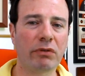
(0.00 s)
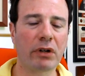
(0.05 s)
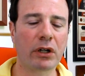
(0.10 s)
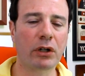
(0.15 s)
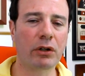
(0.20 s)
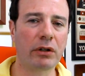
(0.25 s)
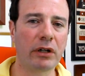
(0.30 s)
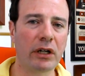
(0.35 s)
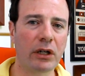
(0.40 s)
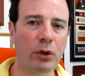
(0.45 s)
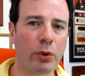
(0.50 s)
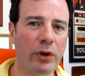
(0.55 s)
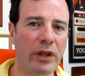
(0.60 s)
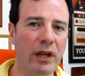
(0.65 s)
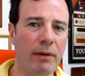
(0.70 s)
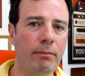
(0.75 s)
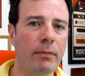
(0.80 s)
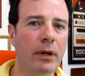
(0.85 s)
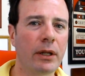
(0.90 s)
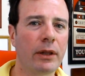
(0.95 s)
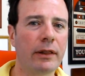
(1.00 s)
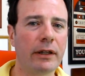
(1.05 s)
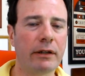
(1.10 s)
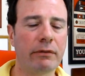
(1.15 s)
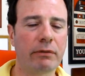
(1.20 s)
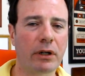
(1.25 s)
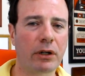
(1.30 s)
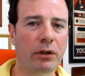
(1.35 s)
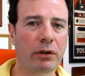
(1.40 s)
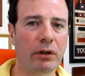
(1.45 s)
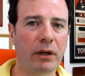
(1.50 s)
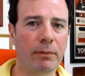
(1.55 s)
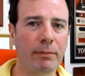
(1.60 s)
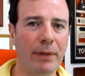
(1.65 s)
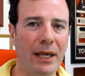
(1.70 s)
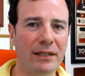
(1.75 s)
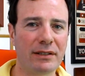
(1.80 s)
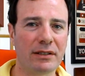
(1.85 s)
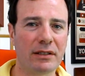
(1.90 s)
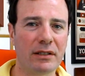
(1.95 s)
recurring or that monthly recurring
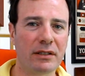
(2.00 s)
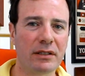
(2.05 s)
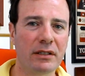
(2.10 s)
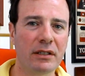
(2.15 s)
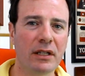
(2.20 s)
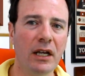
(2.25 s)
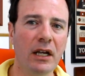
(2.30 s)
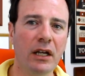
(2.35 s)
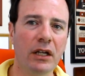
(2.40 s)
basis.